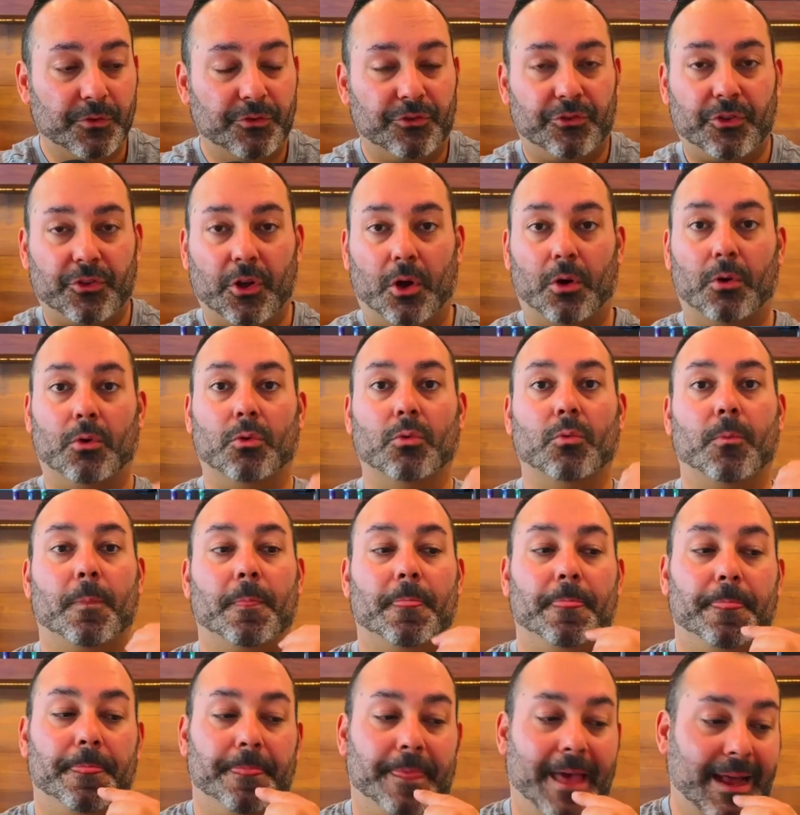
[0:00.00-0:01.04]

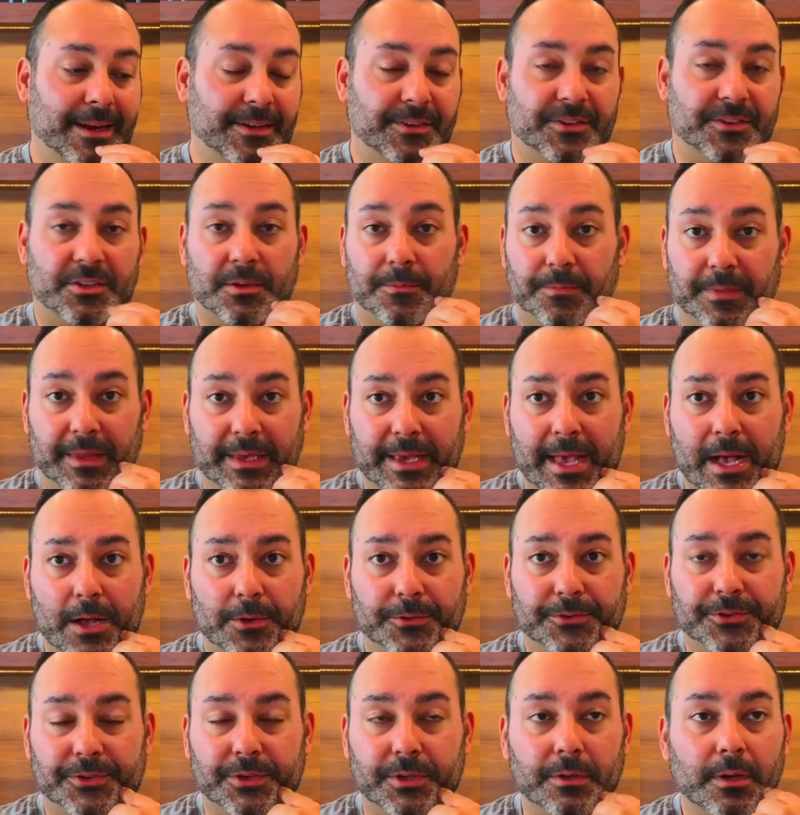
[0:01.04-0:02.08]
So that is something
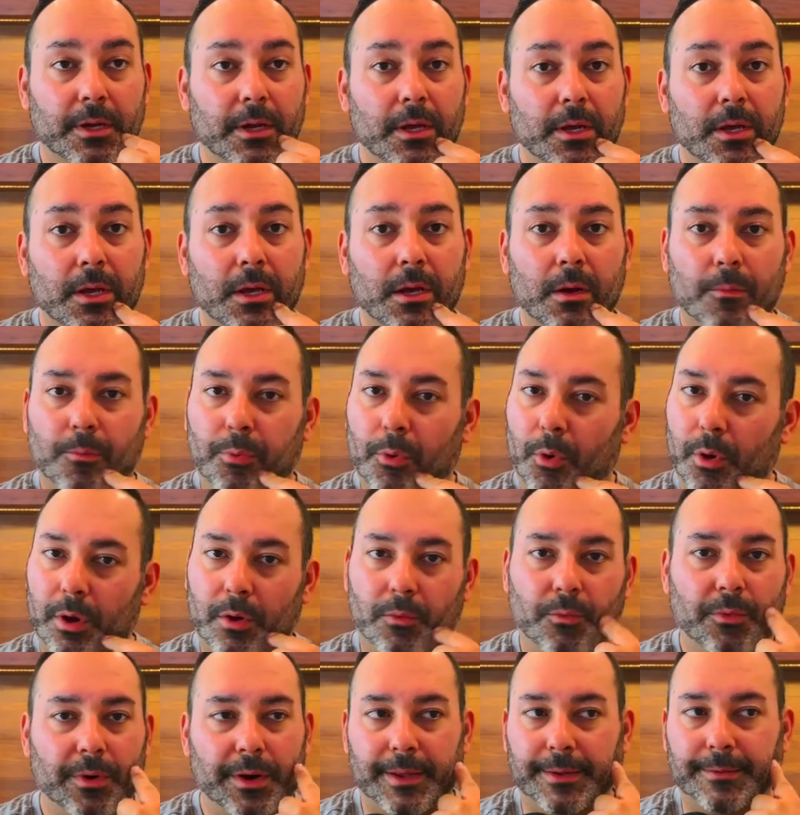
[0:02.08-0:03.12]
else. And
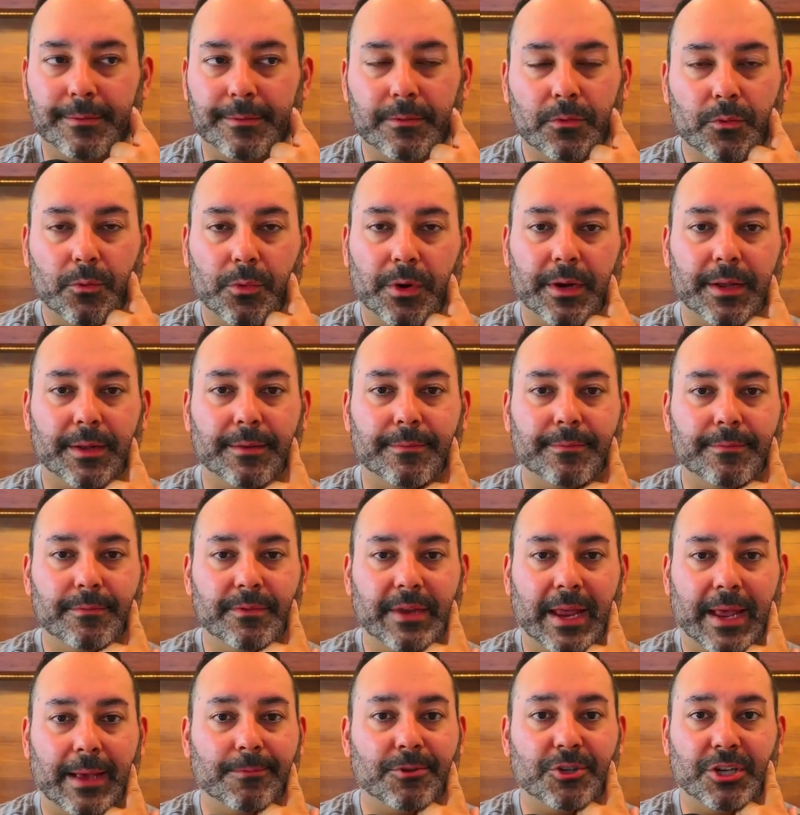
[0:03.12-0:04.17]
boy, what a
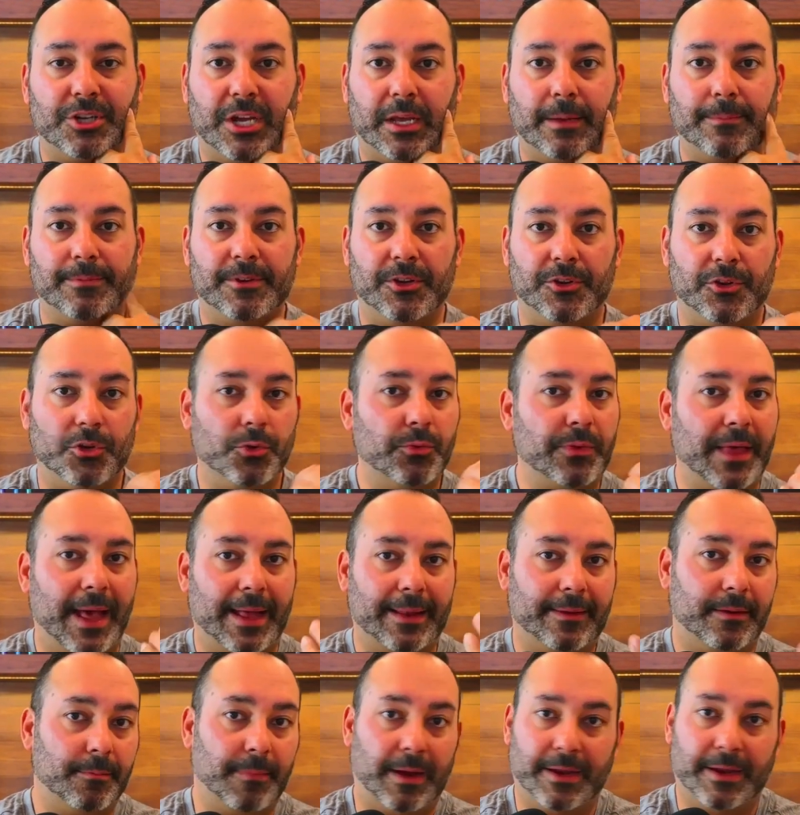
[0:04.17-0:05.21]
damn shame to do
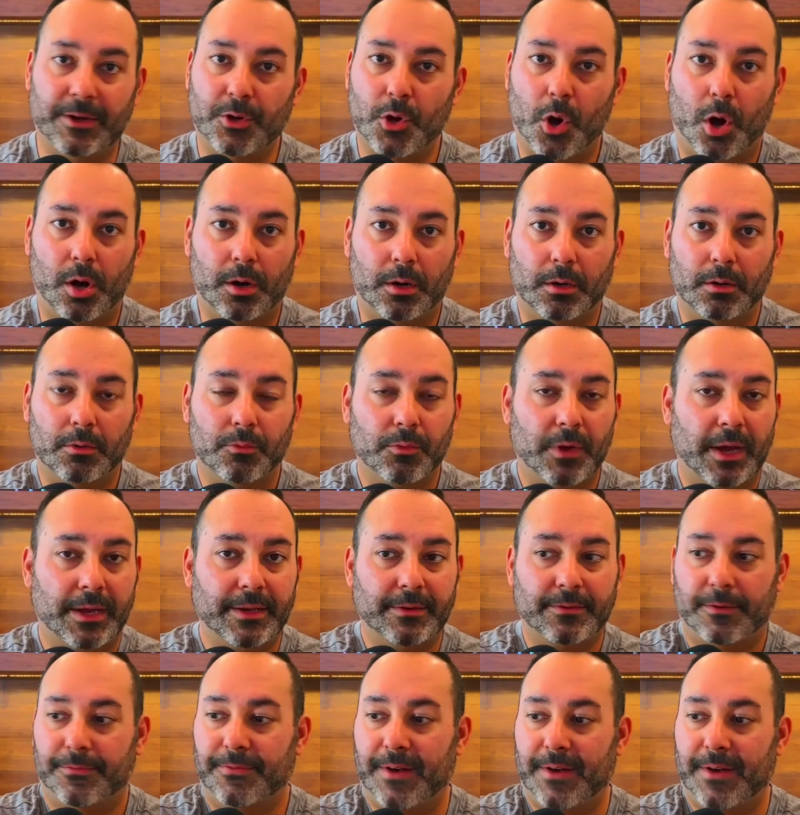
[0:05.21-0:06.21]
that to my daughter, right?